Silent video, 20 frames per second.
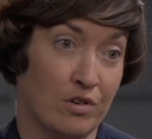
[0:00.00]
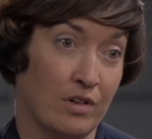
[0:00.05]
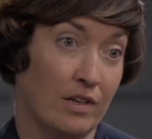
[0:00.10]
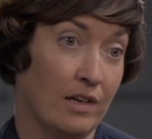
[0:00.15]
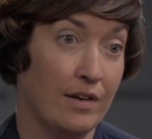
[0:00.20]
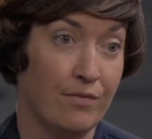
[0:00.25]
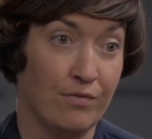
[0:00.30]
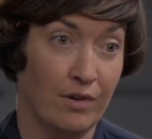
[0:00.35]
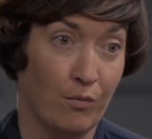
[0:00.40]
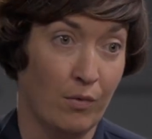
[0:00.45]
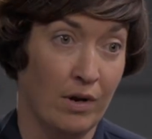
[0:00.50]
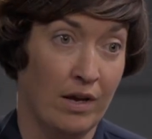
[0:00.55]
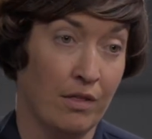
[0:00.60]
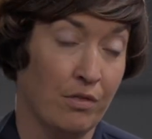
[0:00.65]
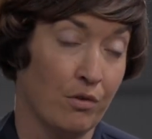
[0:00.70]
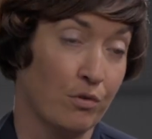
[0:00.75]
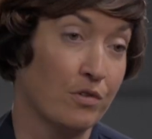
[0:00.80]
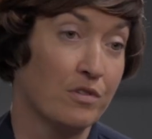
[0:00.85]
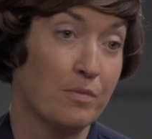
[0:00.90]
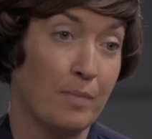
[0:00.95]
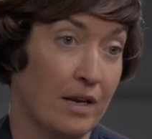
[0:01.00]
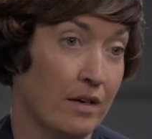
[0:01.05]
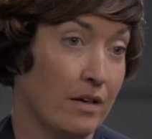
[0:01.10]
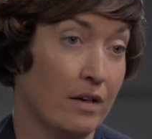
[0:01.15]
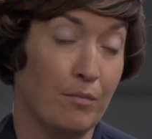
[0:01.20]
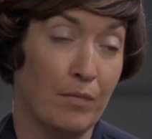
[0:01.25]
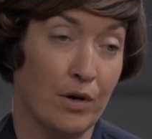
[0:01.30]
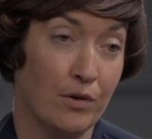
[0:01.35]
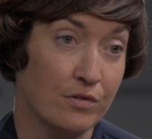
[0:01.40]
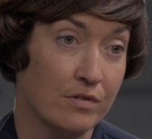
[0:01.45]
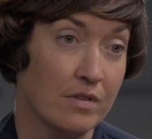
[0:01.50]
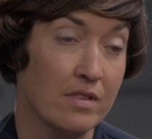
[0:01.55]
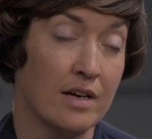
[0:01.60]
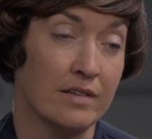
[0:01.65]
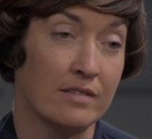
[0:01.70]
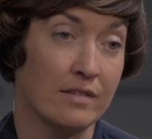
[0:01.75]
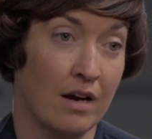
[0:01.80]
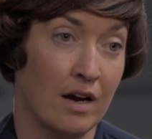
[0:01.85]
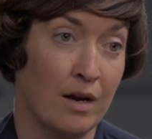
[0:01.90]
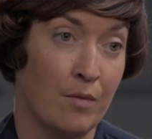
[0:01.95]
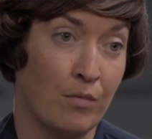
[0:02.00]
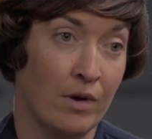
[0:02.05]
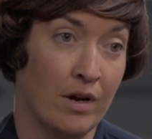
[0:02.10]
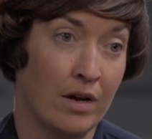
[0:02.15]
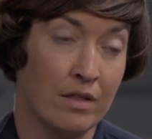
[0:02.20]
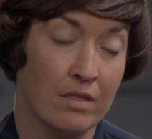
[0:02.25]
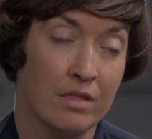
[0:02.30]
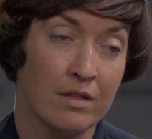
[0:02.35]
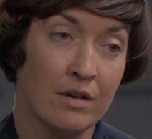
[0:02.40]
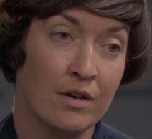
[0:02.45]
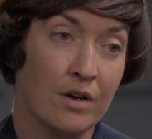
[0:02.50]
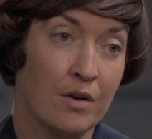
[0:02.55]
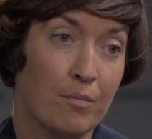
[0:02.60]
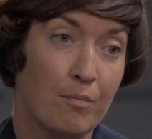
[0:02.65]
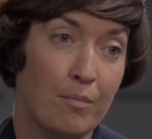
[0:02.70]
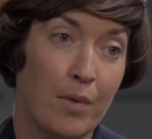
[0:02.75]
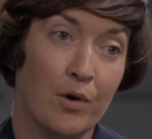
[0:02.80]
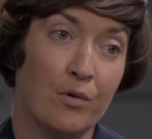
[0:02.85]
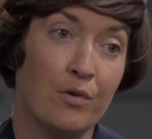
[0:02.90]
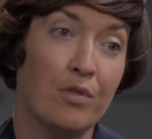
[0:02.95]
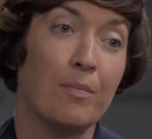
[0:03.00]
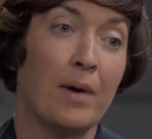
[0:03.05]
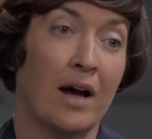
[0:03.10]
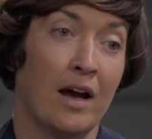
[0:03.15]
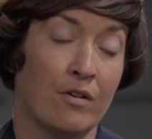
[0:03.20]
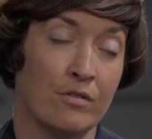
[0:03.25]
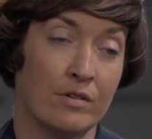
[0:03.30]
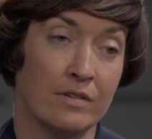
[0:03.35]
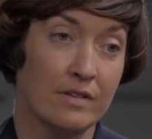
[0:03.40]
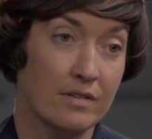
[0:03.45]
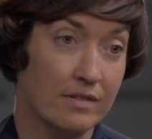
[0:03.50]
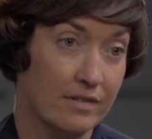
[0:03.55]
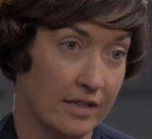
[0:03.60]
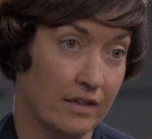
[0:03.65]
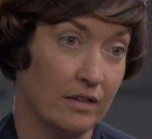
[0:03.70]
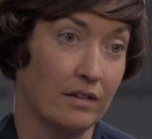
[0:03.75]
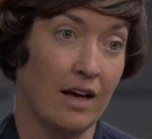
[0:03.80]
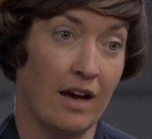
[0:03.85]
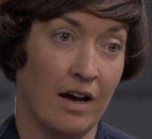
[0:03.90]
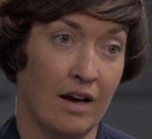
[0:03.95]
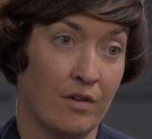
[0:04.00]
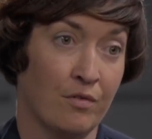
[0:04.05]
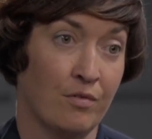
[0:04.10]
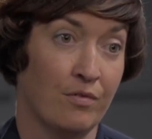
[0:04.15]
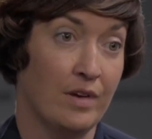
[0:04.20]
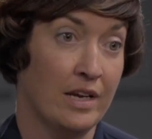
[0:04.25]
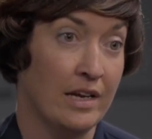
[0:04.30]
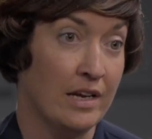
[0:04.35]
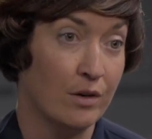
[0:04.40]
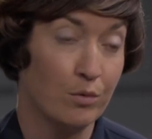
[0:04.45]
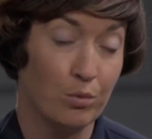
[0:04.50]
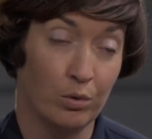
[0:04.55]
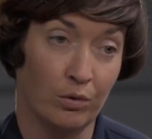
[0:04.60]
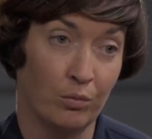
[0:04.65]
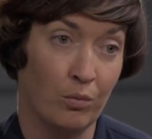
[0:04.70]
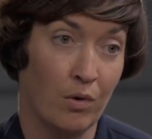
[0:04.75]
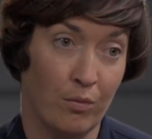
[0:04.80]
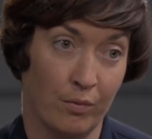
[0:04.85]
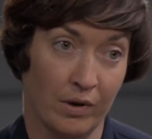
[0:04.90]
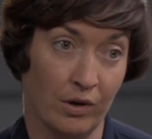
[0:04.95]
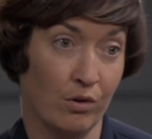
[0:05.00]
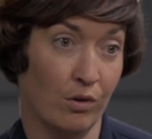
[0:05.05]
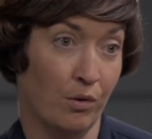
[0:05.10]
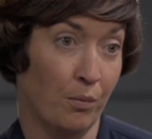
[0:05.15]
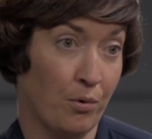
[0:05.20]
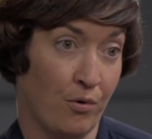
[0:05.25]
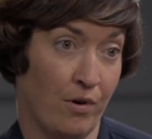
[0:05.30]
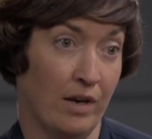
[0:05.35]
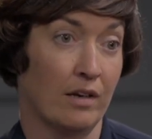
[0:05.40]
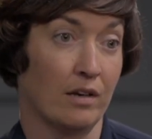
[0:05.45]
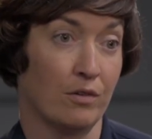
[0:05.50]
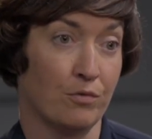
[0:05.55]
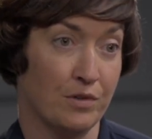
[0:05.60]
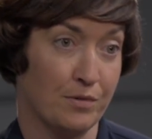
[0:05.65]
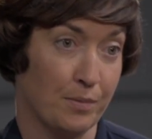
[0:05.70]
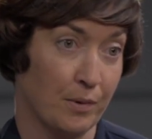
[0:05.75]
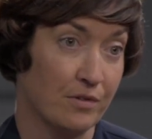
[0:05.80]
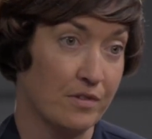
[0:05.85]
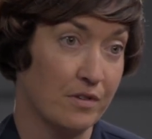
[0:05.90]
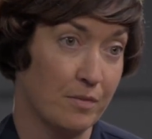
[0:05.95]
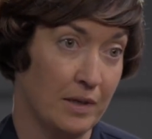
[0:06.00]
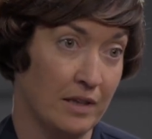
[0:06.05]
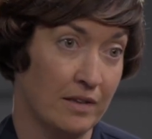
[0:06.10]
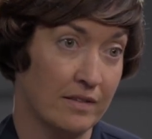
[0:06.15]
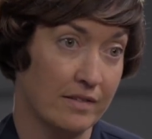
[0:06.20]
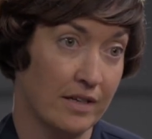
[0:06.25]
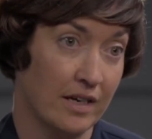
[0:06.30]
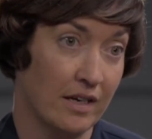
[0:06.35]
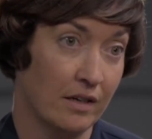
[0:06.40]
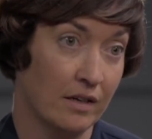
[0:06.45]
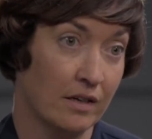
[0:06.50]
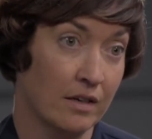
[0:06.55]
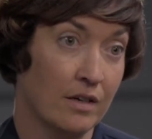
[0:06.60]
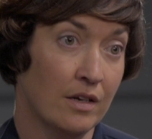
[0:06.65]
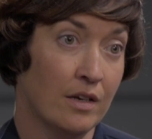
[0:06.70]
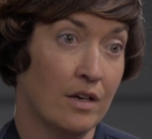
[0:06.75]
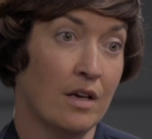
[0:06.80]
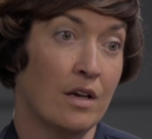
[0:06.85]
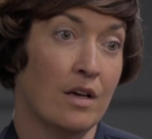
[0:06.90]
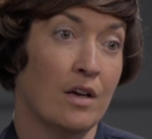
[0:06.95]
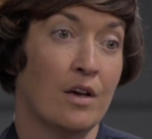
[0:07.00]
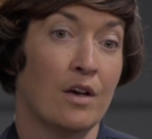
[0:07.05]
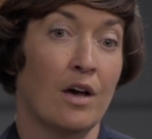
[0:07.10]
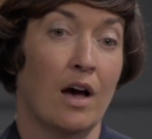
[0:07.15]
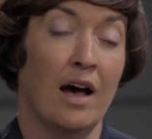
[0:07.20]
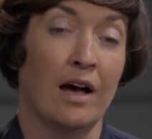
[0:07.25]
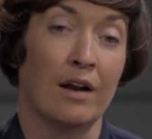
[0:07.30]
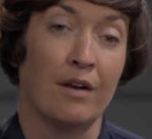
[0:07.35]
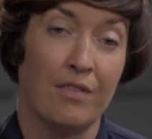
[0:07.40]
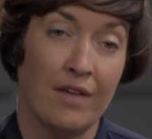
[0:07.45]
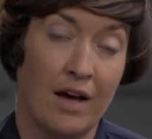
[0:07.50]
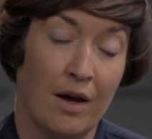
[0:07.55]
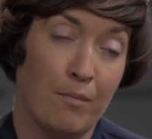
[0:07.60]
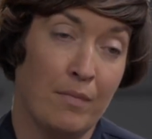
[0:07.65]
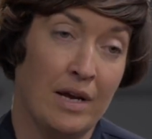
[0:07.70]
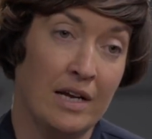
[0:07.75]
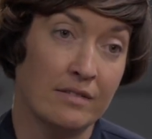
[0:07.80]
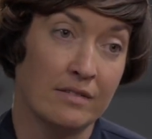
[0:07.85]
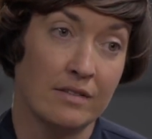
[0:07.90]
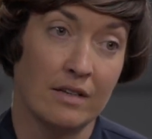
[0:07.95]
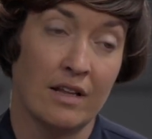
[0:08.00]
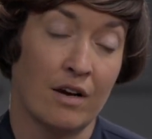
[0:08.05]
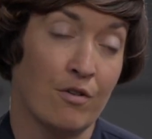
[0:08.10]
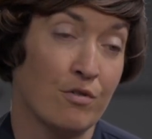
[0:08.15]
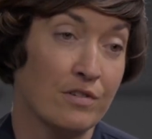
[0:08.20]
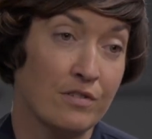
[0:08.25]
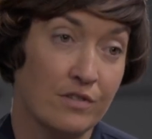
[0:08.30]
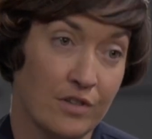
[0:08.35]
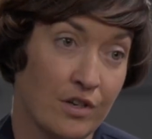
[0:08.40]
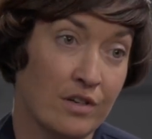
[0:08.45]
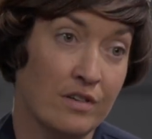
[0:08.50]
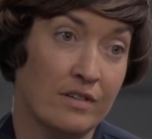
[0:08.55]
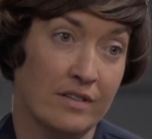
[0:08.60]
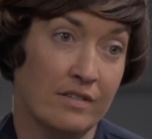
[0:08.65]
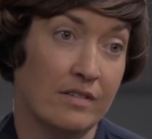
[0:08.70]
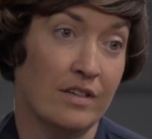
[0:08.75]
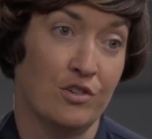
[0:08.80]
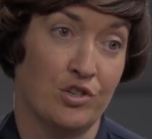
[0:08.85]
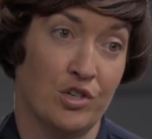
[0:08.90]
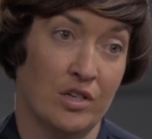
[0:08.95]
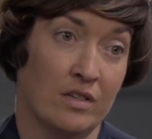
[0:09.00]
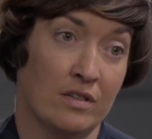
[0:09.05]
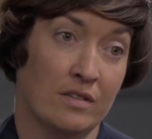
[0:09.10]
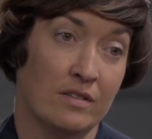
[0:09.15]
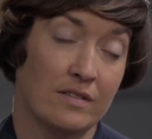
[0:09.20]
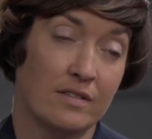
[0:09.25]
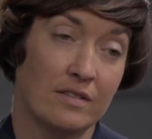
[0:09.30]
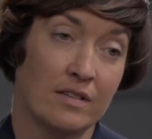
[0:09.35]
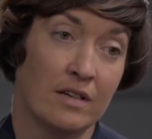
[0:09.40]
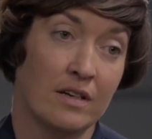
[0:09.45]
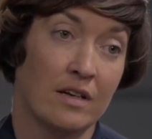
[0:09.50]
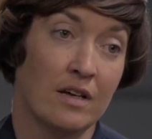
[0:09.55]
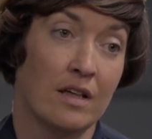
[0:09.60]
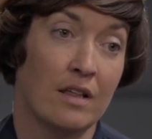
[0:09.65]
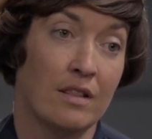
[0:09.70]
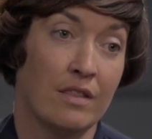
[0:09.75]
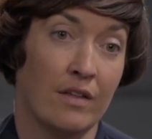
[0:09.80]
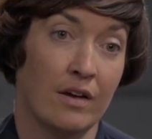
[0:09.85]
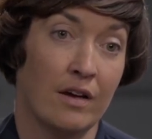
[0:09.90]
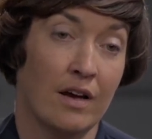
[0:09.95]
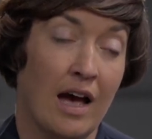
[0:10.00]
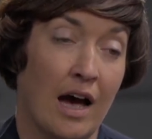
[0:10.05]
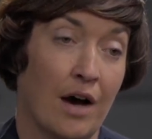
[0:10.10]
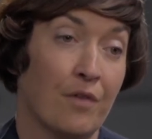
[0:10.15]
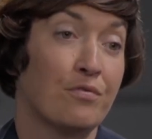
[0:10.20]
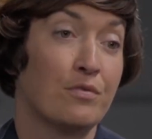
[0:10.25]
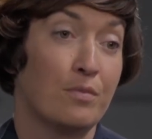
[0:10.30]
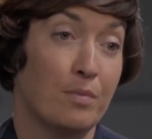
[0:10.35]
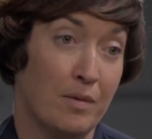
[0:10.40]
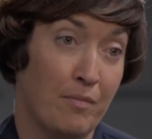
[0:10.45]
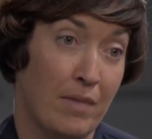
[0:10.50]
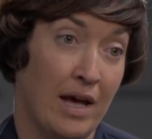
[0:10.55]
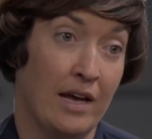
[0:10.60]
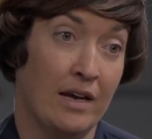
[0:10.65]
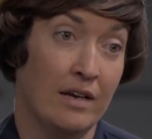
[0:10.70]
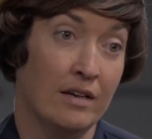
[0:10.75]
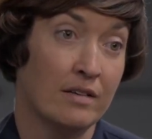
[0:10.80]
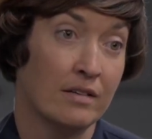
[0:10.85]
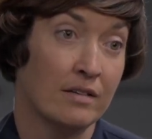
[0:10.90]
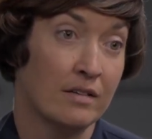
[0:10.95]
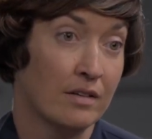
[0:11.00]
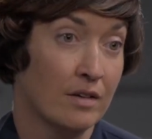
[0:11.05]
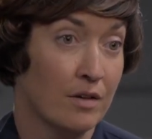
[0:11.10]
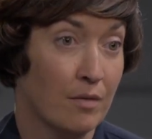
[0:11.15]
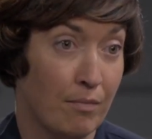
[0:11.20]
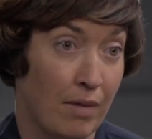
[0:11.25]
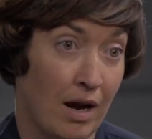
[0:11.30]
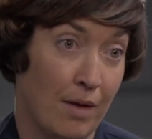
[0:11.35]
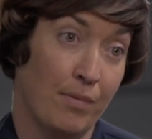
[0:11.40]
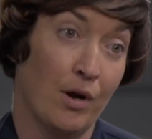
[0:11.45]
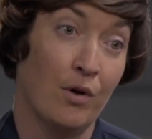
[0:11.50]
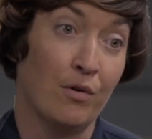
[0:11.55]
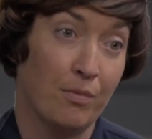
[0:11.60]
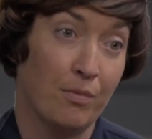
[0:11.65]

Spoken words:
are living with or spending most of their time with, both parents still have equal what we call parental responsibility. And that means that there are certain decisions that have to be made by both